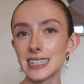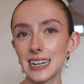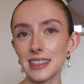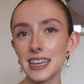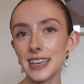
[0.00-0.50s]
And
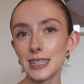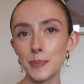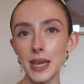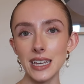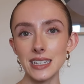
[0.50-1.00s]
I think it's
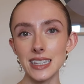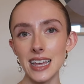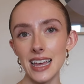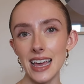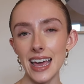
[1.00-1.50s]
because
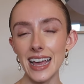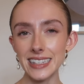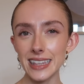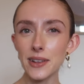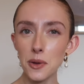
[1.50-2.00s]

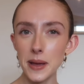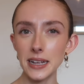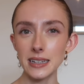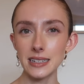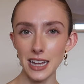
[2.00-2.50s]
it's a little
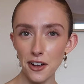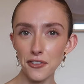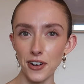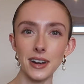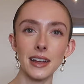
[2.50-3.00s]
bit
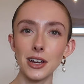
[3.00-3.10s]
different.